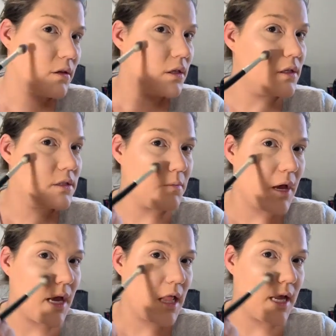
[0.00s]
Get some
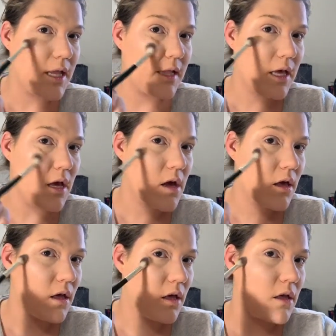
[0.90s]
highlight in there.
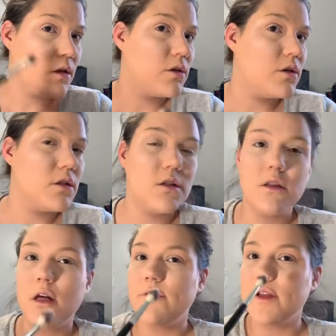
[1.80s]

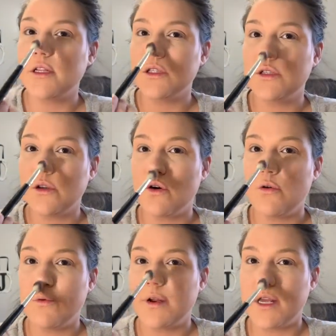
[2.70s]
Love it, it's
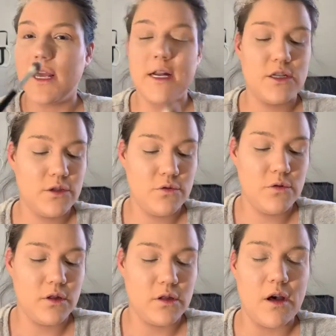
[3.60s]
so pretty. And I
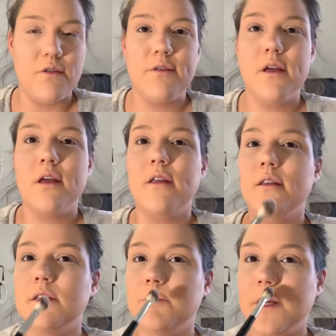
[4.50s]
do love
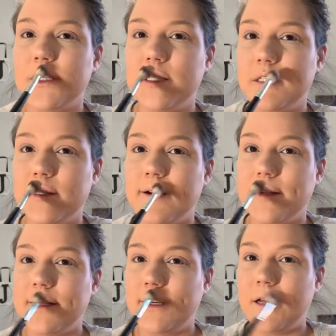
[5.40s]
these brushes. They're a
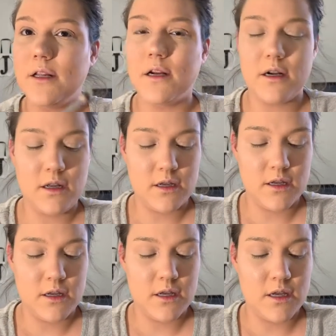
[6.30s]
dollar.
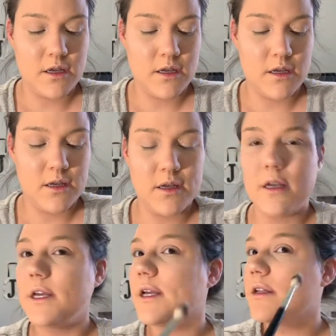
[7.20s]

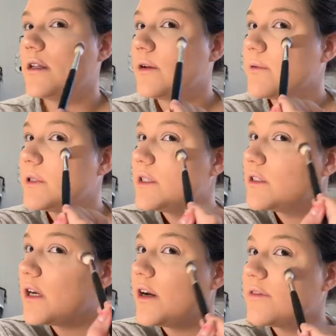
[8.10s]
And they're really
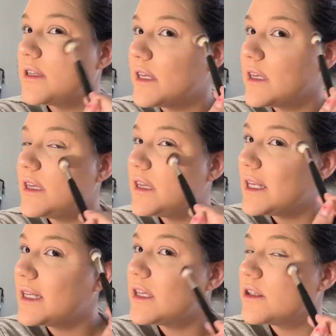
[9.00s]
soft and I
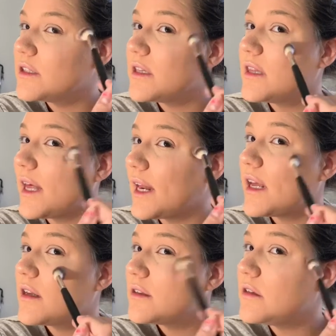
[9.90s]
think they're
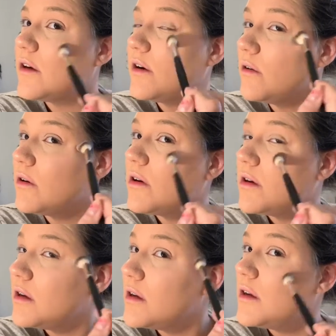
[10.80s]
synthetic. So
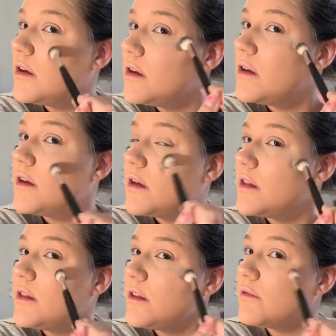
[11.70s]
I
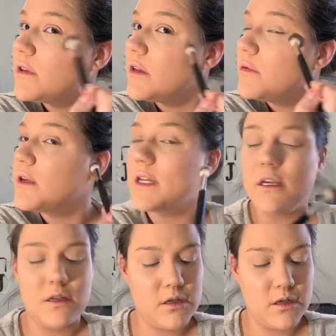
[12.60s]
think they're really pretty.